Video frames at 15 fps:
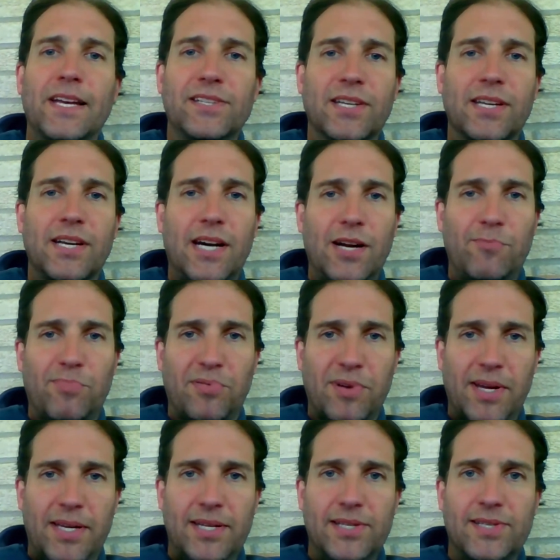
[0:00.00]
And Hezekiah
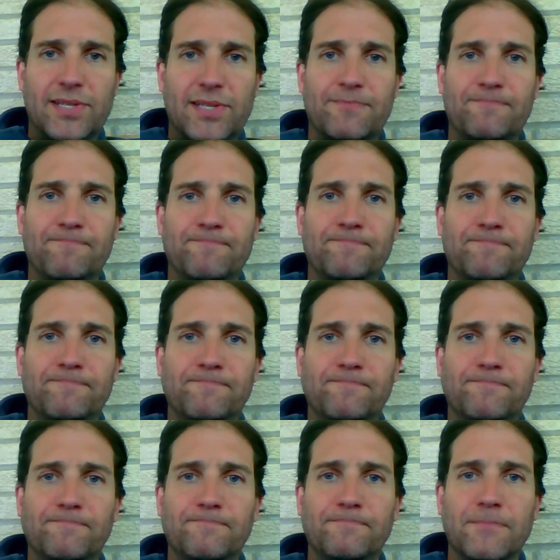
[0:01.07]
prays,
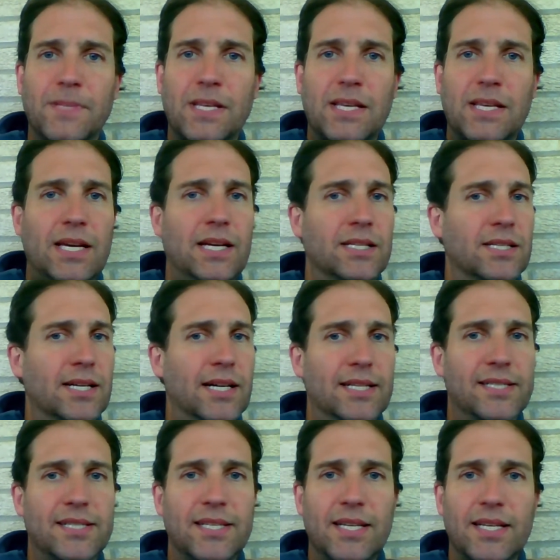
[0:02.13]
and
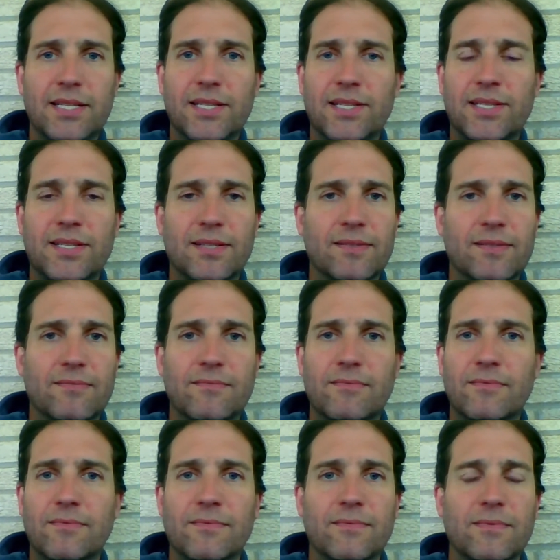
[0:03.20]
God says,
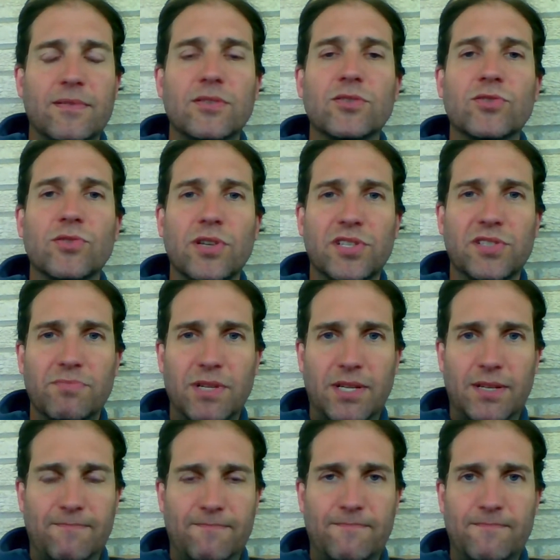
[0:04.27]
trust
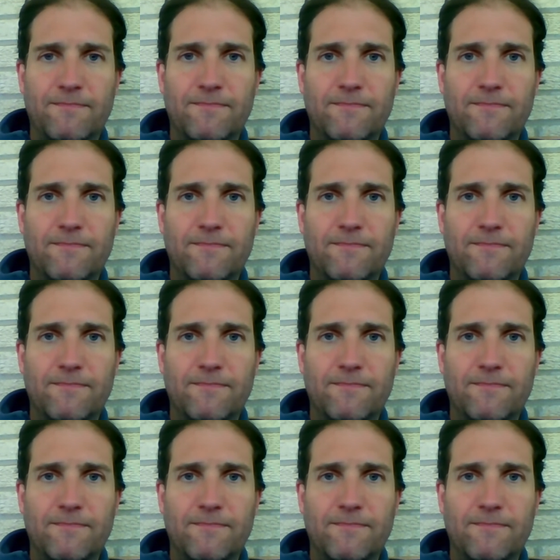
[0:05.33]
me.